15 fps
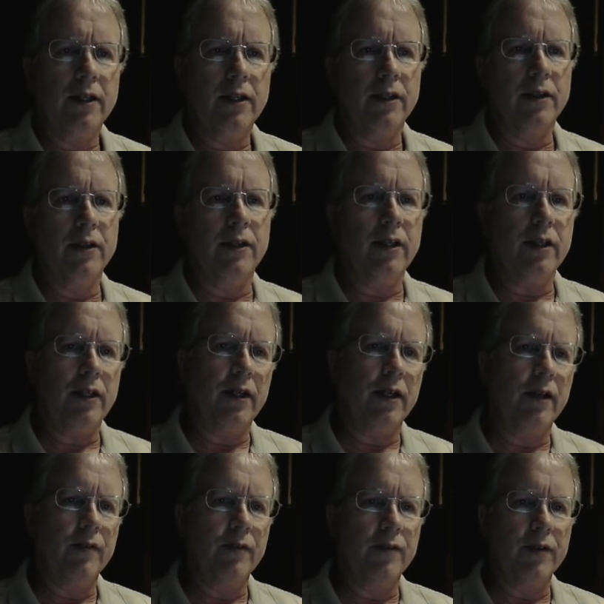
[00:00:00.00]

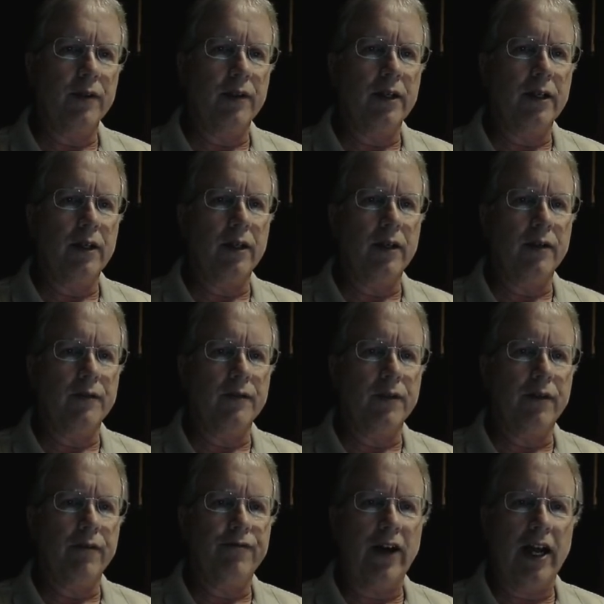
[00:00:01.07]
the
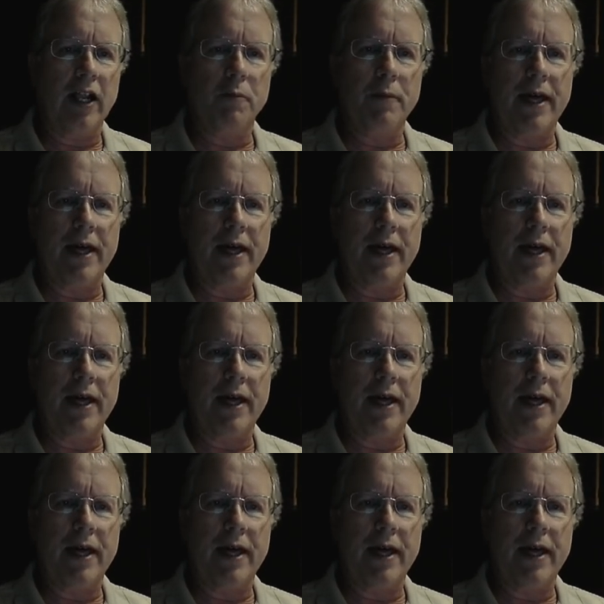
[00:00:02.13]
file